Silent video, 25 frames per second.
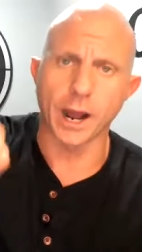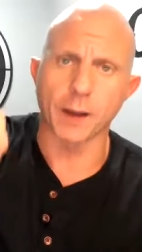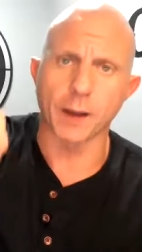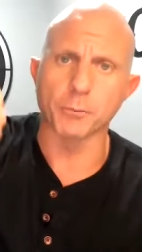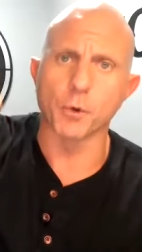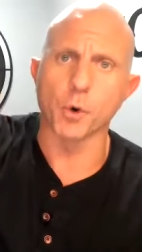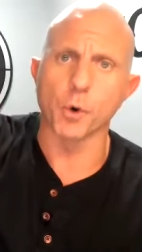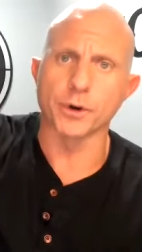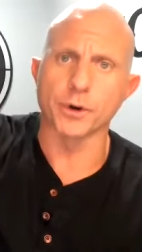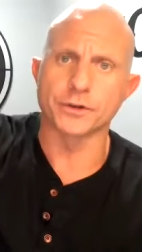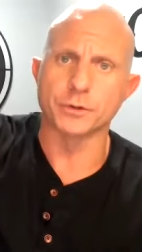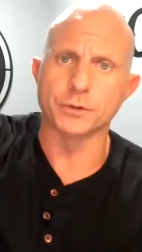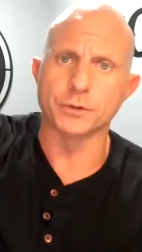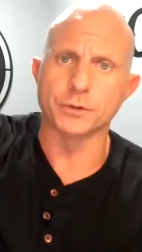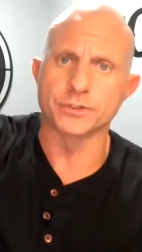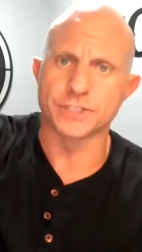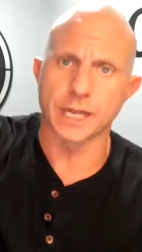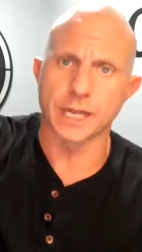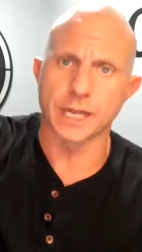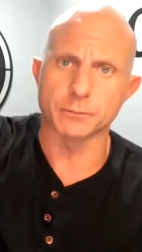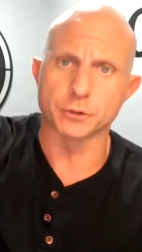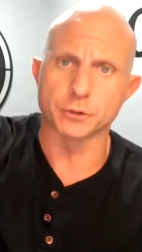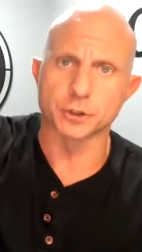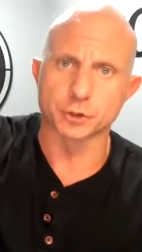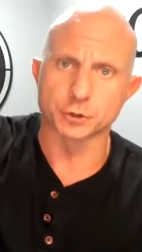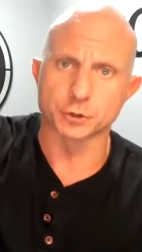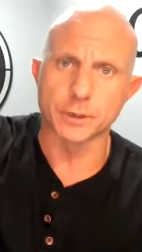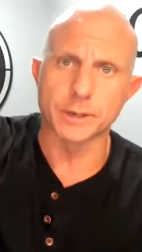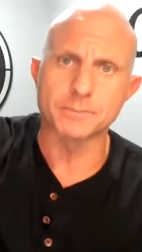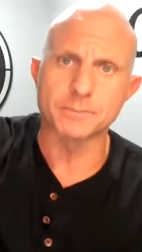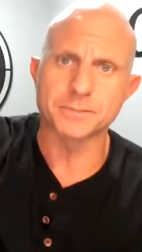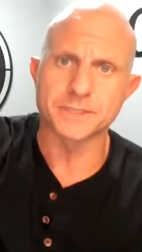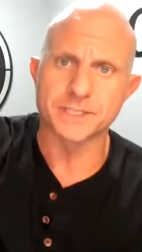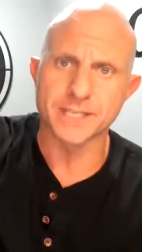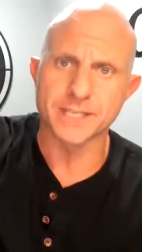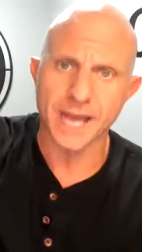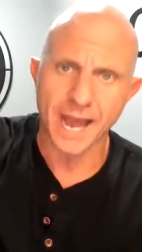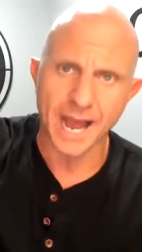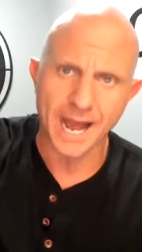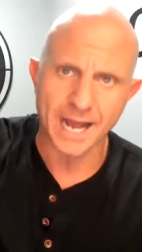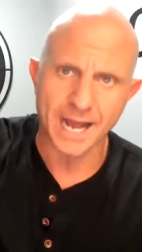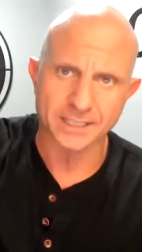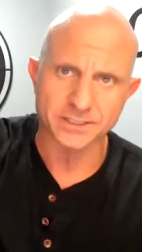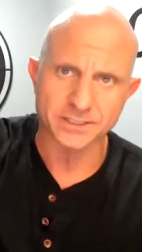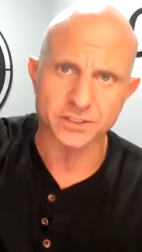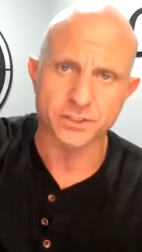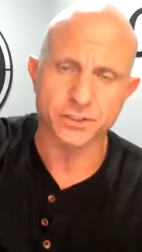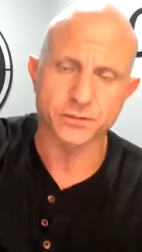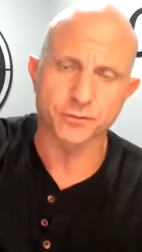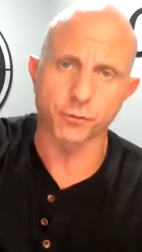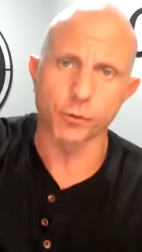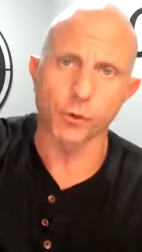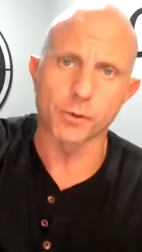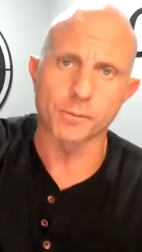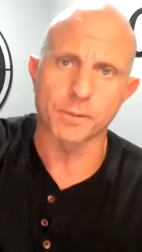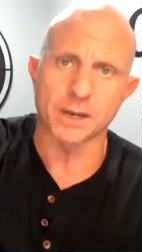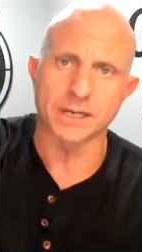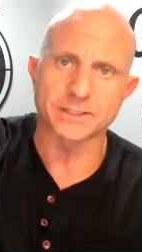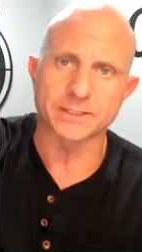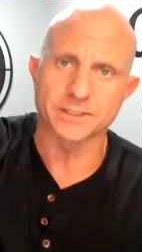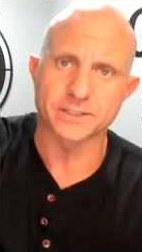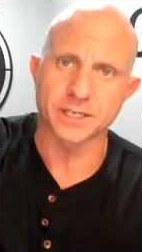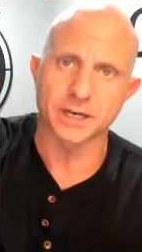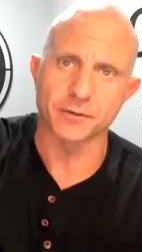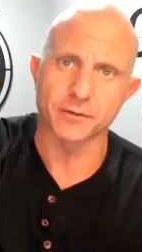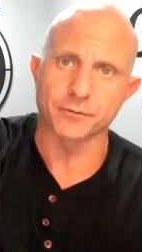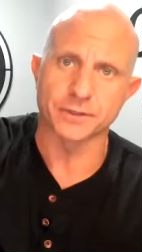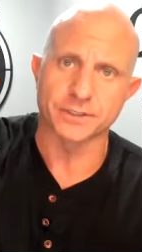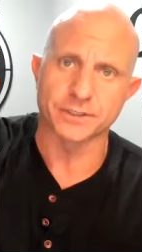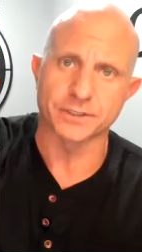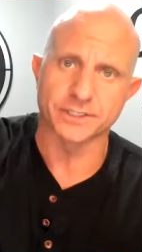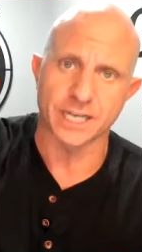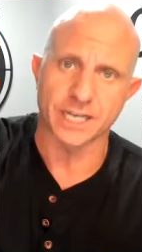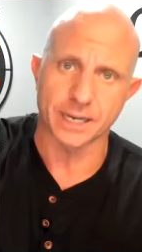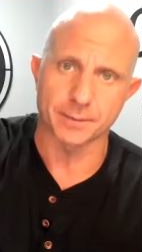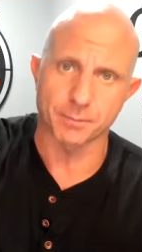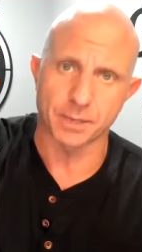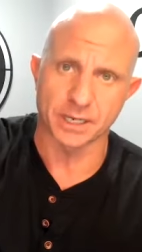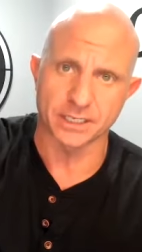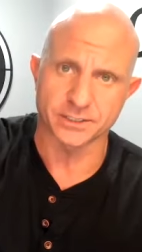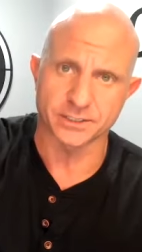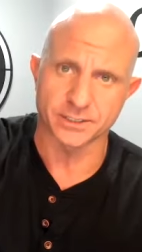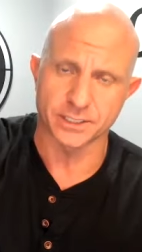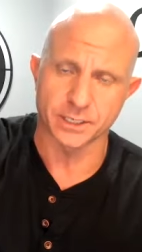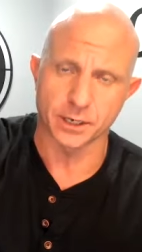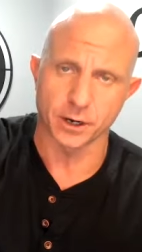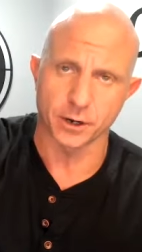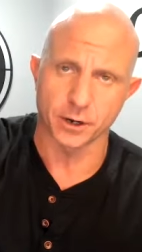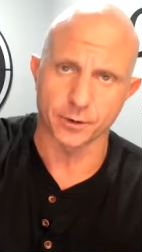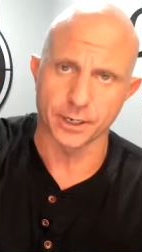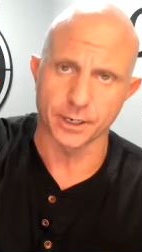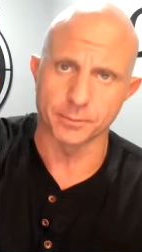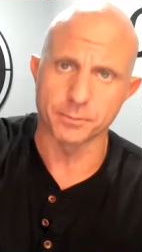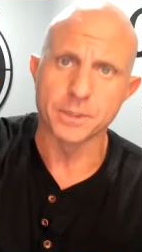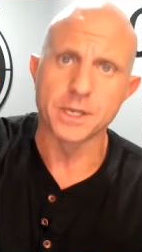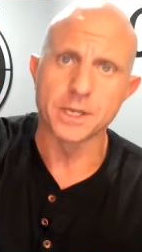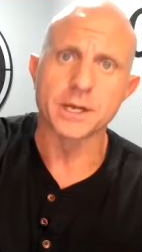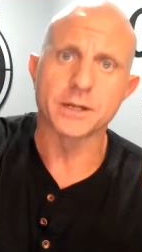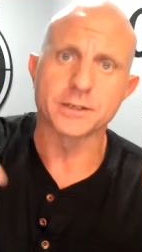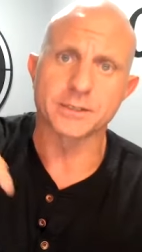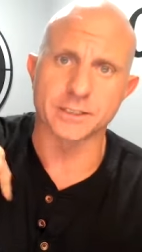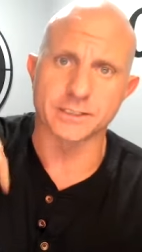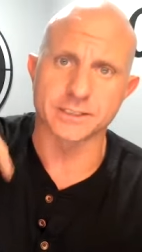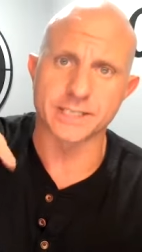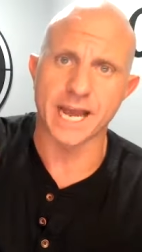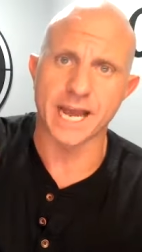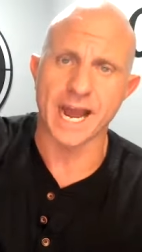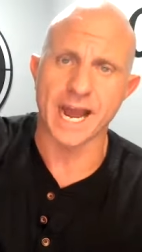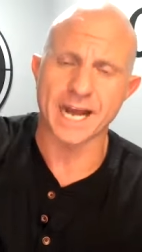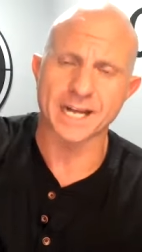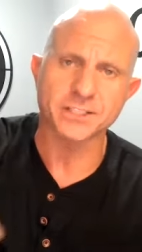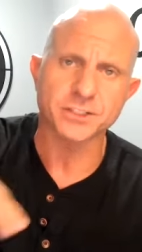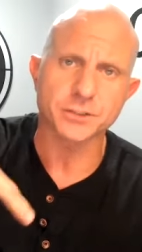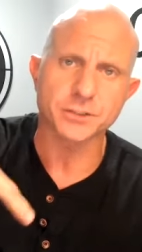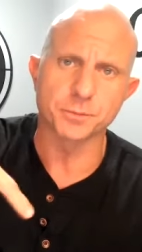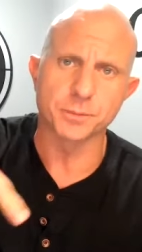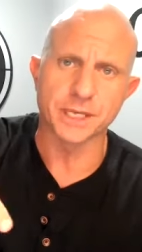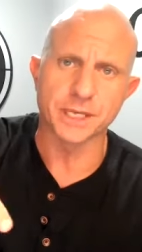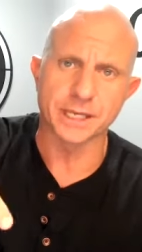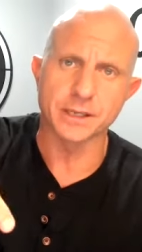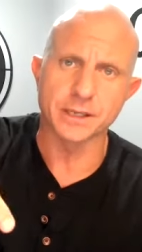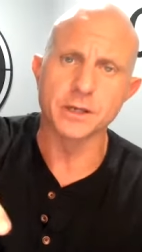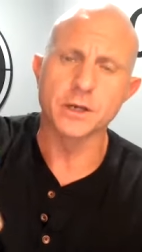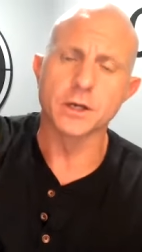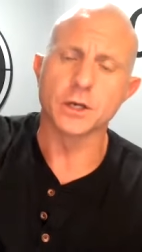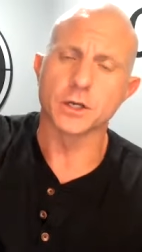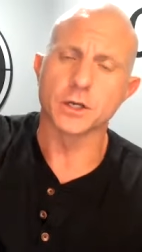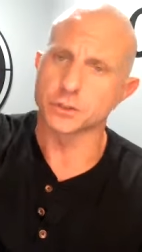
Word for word: I'm going to set up drip tasks for myself inside my CRM to task me.